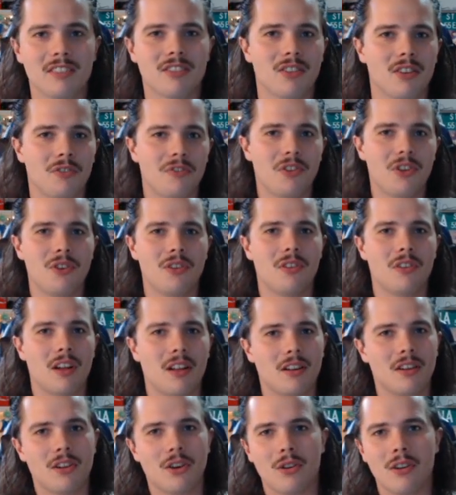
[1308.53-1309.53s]
so if you
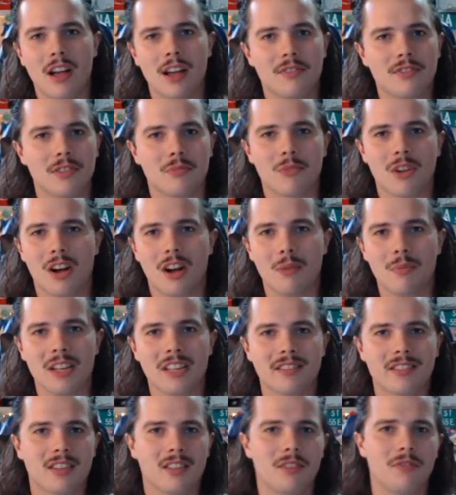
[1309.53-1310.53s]
have some
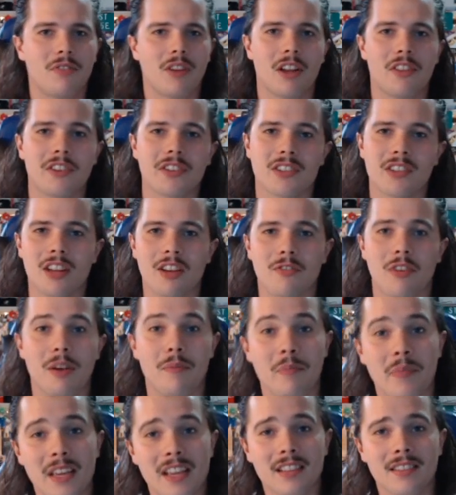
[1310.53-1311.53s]
comments of other stuff I
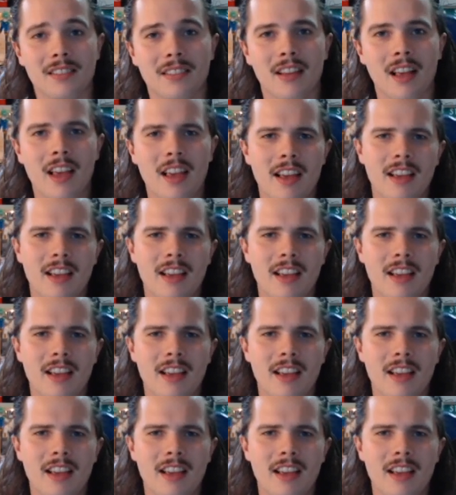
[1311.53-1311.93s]
missed,